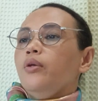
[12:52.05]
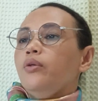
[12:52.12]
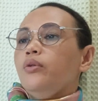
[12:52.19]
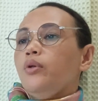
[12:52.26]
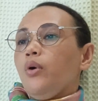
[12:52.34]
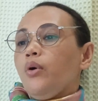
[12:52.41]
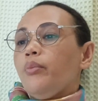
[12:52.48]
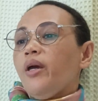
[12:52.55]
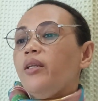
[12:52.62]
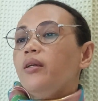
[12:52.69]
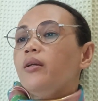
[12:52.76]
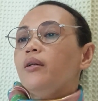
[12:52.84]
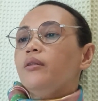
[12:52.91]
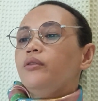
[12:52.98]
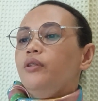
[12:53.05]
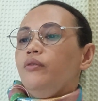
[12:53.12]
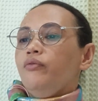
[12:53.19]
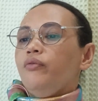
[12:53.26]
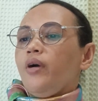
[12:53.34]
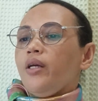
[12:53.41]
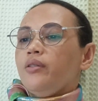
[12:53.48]
your medical
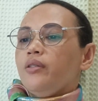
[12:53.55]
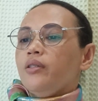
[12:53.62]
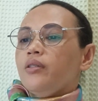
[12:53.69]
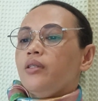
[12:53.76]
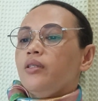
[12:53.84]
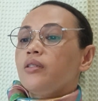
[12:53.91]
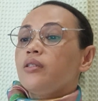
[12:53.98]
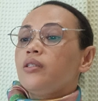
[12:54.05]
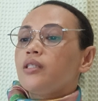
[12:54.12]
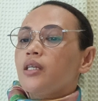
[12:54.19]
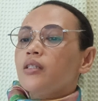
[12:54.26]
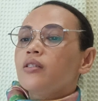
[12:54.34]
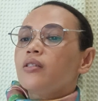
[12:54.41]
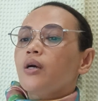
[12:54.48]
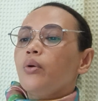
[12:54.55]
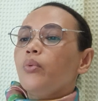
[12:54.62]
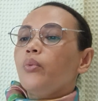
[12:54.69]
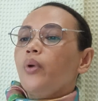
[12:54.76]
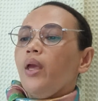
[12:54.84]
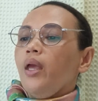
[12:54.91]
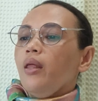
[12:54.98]
devices in such a
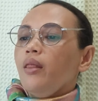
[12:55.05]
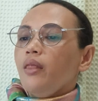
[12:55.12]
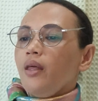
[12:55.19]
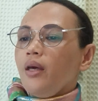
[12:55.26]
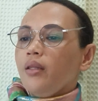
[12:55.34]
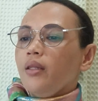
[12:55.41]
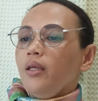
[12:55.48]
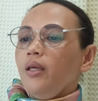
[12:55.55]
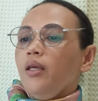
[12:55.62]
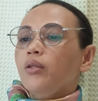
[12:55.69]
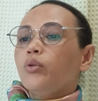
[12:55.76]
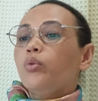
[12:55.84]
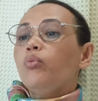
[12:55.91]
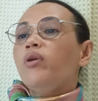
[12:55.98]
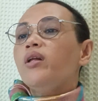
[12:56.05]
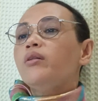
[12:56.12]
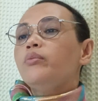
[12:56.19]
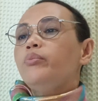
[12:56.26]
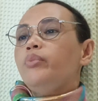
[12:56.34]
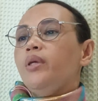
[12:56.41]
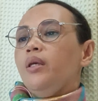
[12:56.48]
way that it
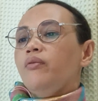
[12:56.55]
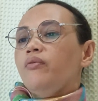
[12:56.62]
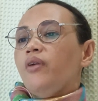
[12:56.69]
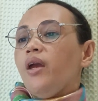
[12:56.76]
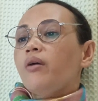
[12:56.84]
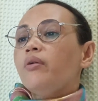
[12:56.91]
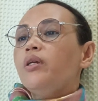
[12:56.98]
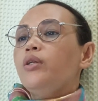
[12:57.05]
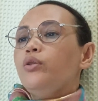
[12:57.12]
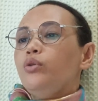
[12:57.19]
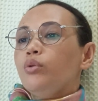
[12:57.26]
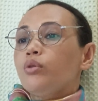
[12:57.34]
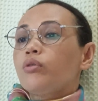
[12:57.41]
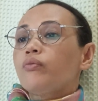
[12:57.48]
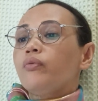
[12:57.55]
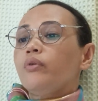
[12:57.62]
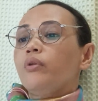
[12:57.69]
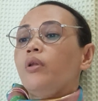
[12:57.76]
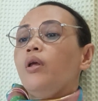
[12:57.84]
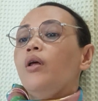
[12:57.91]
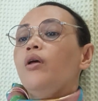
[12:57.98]
will be very useful